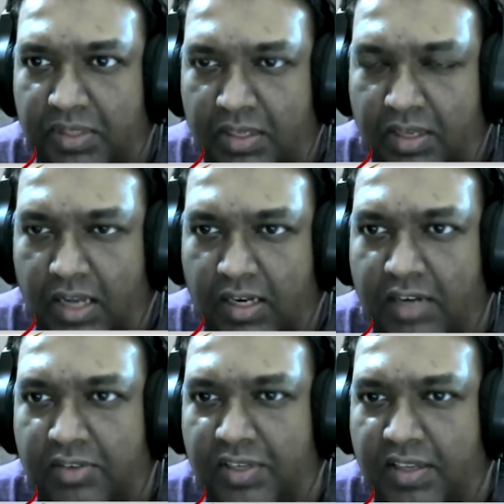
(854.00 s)
our
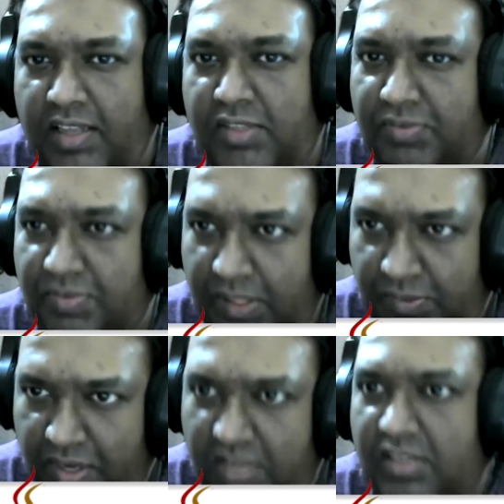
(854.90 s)
country has is
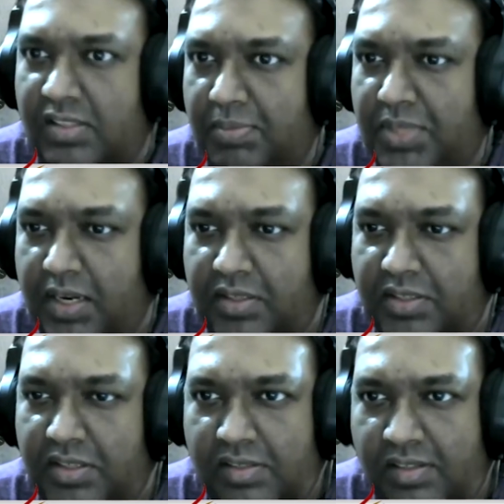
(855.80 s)
facing some
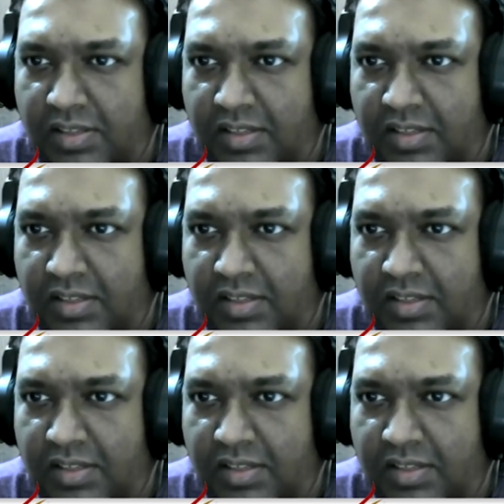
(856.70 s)
challenges,